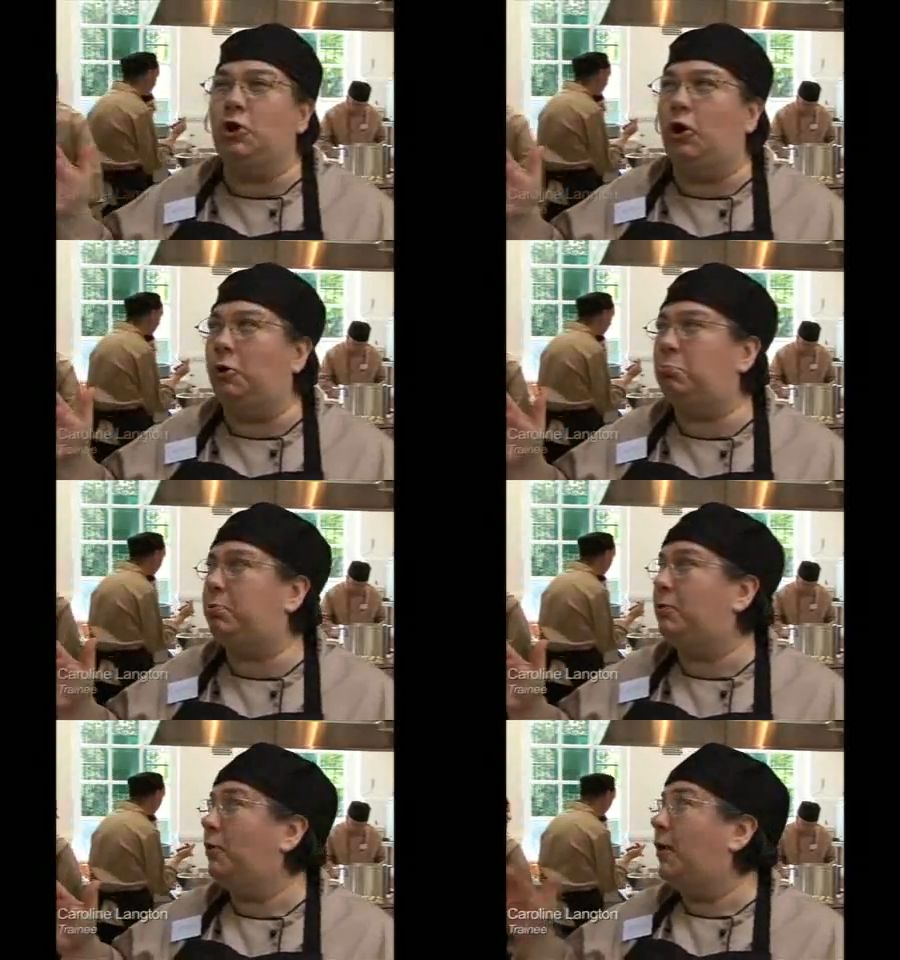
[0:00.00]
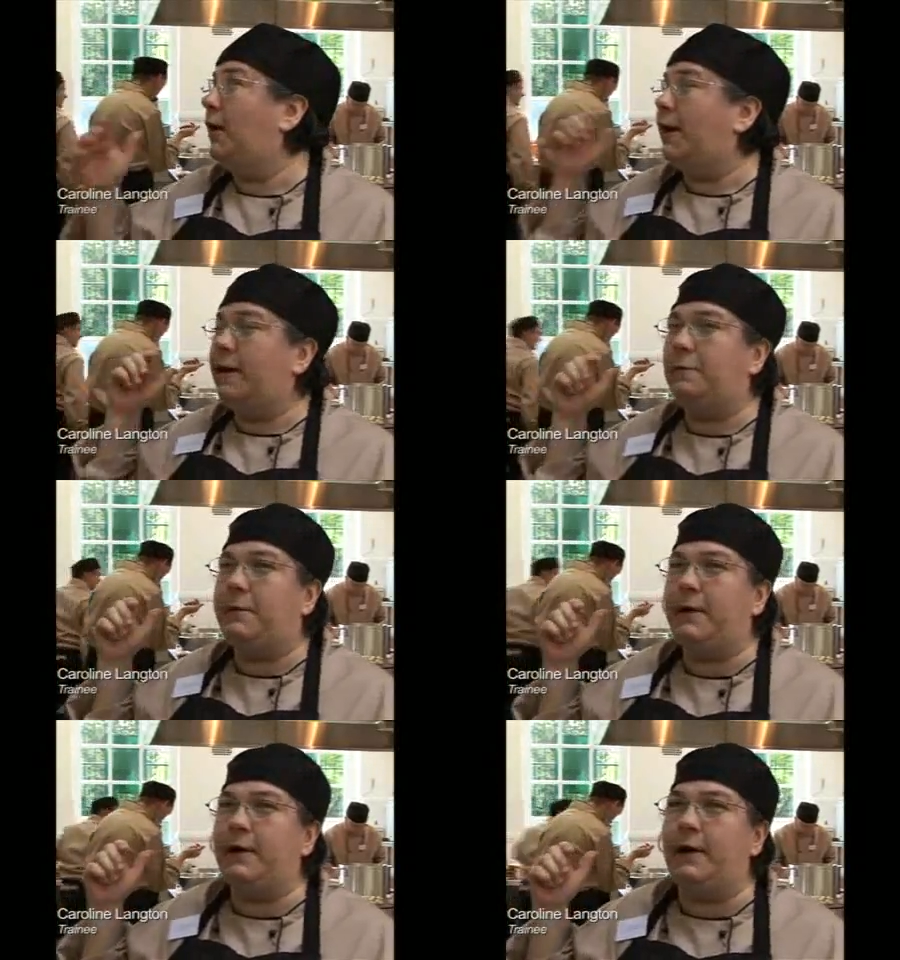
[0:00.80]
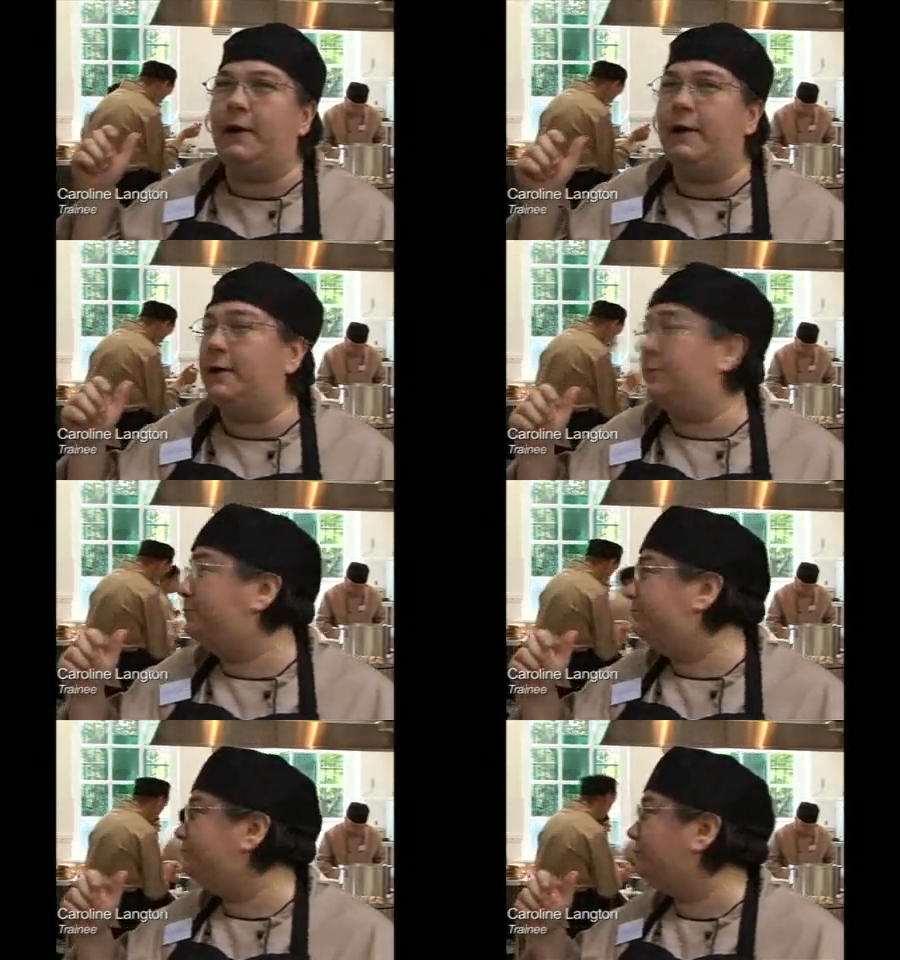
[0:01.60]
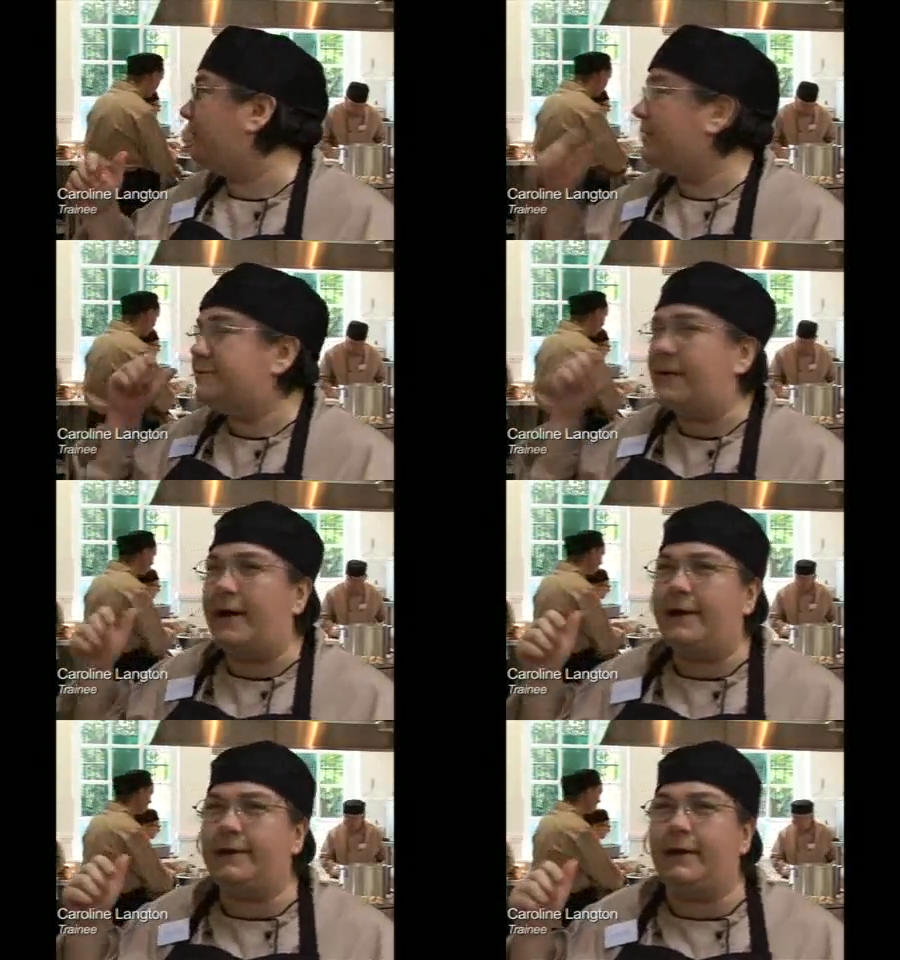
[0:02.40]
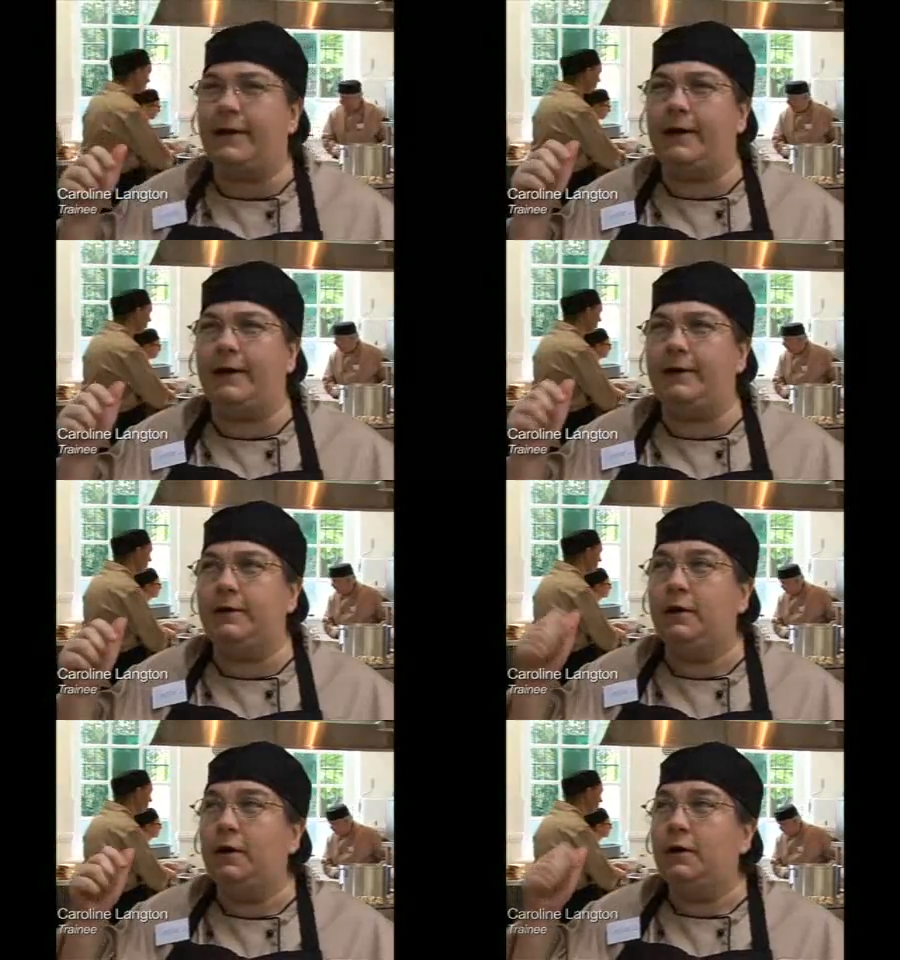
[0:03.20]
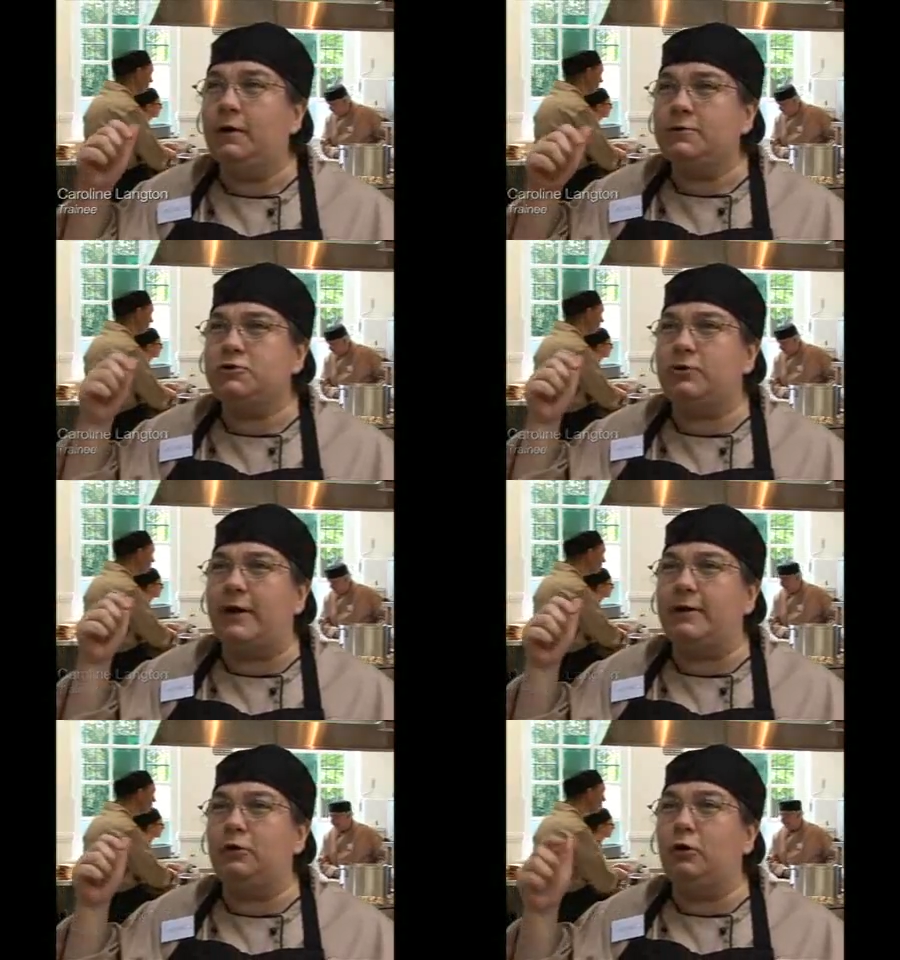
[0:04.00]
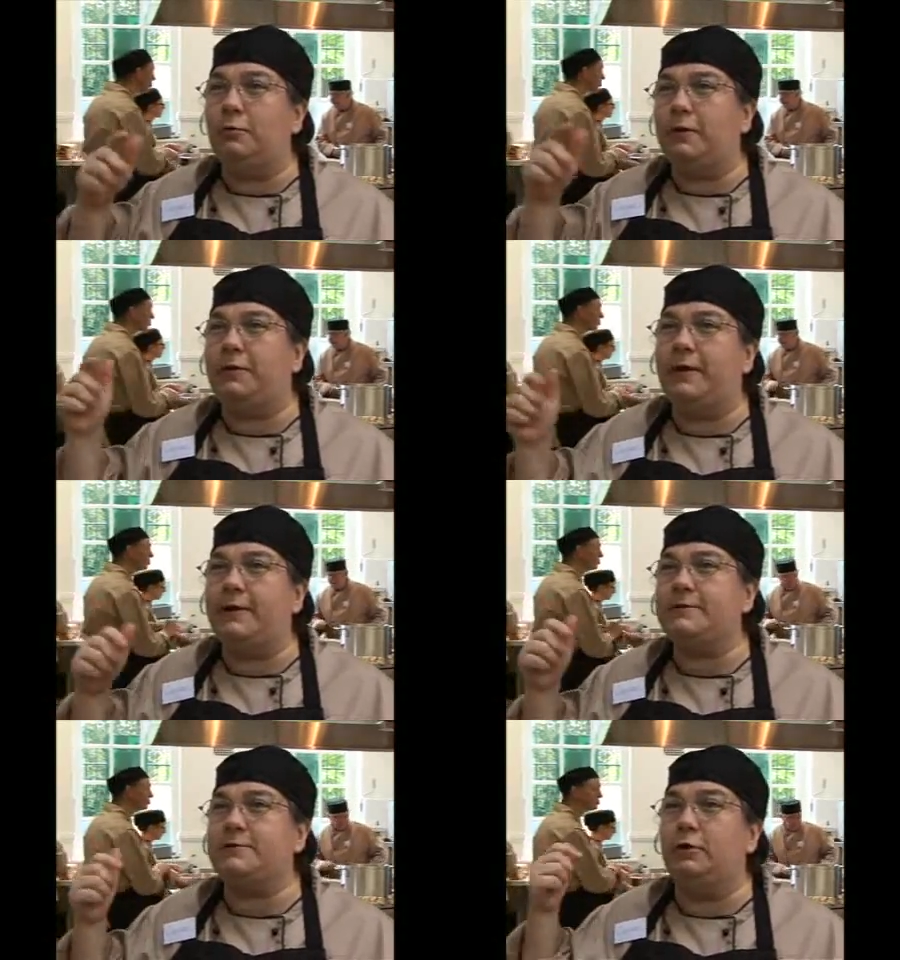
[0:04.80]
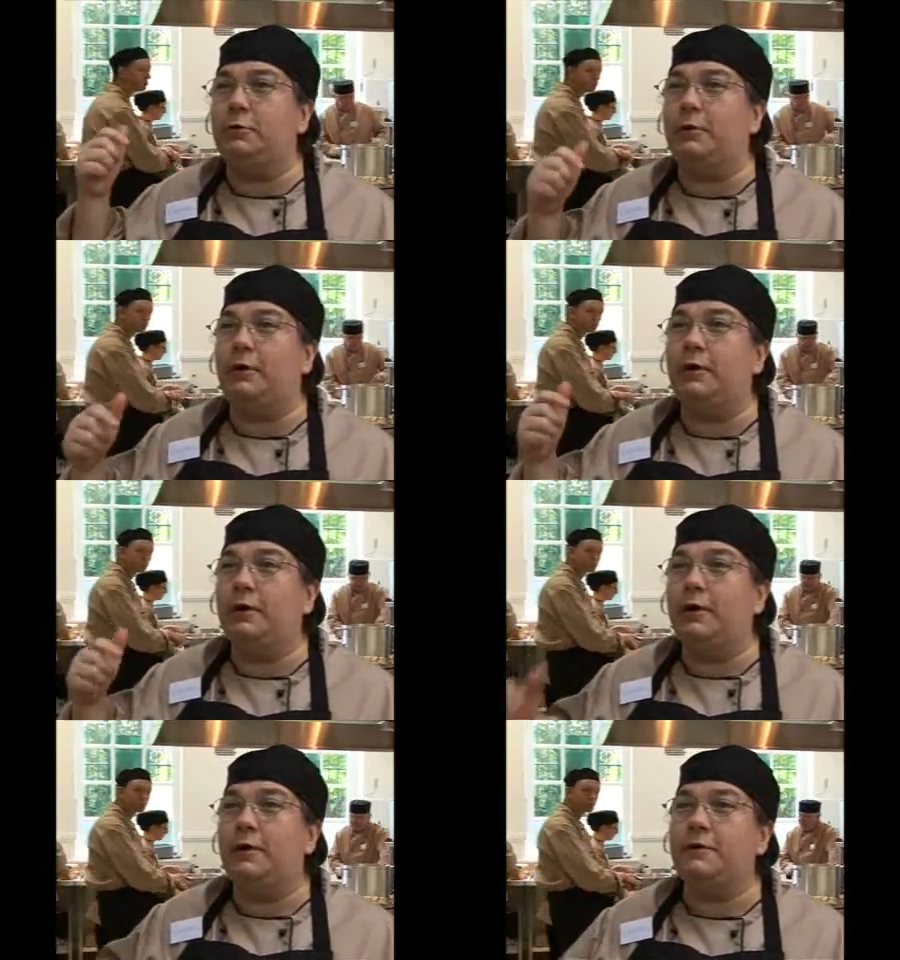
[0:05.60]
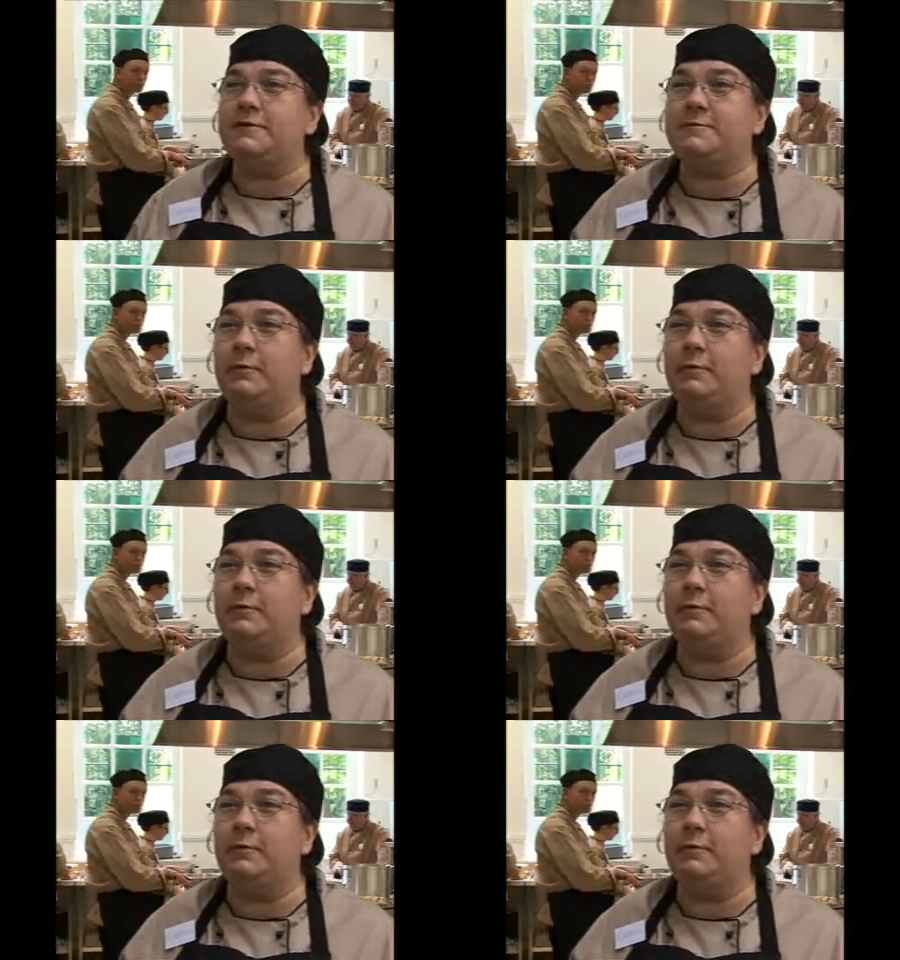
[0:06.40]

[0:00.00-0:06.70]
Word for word: up and I've been um, tidying, straightening up the things up. So